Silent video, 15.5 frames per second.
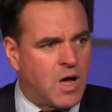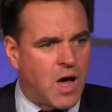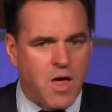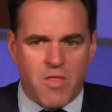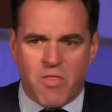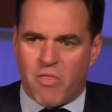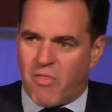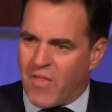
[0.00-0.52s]

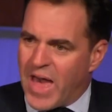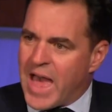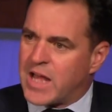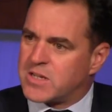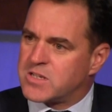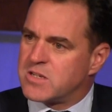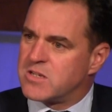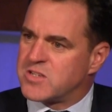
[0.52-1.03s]
uh,
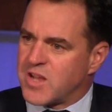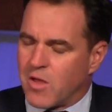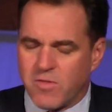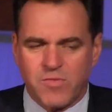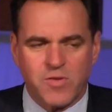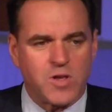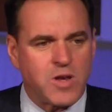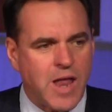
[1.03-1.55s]
that
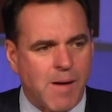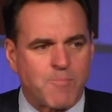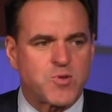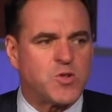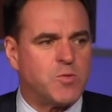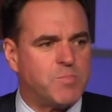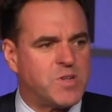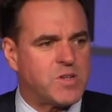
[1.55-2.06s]
South Vietnam
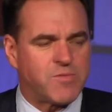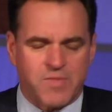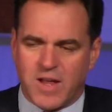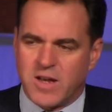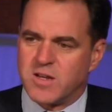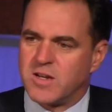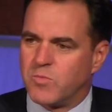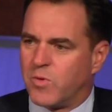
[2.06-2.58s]
should be
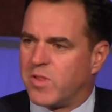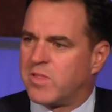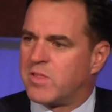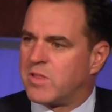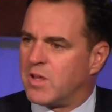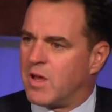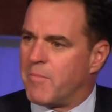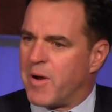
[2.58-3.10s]
defended
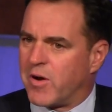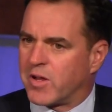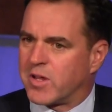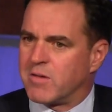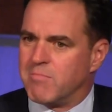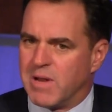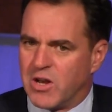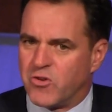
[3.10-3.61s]
with
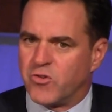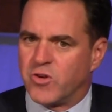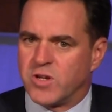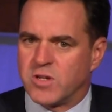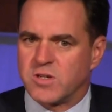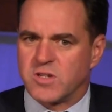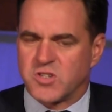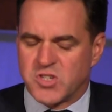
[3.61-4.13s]
American
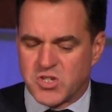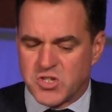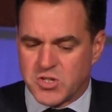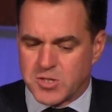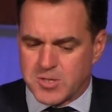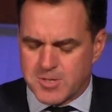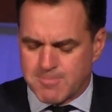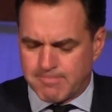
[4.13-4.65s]
military
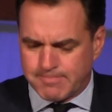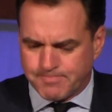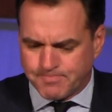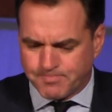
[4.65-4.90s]
assistance.